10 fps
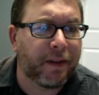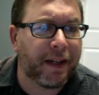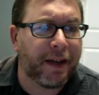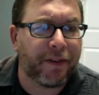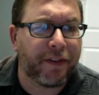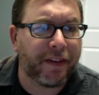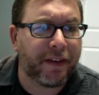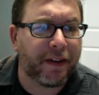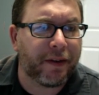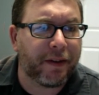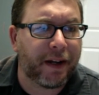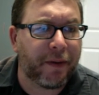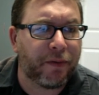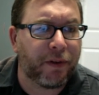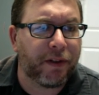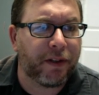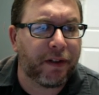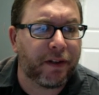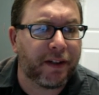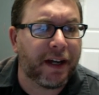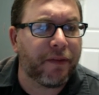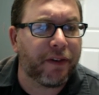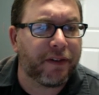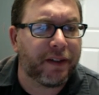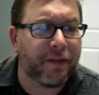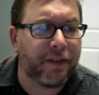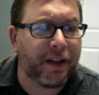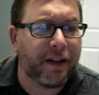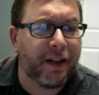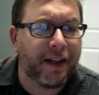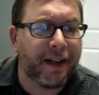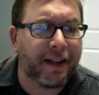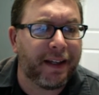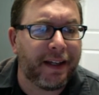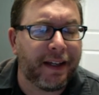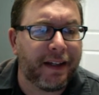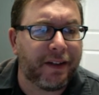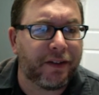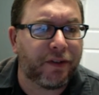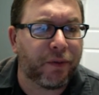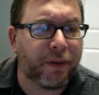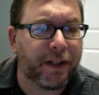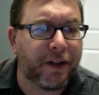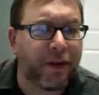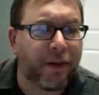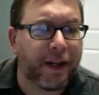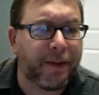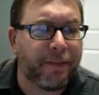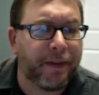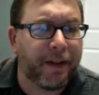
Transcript: everything that I was wanting to cover this evening. Again, just to reiterate,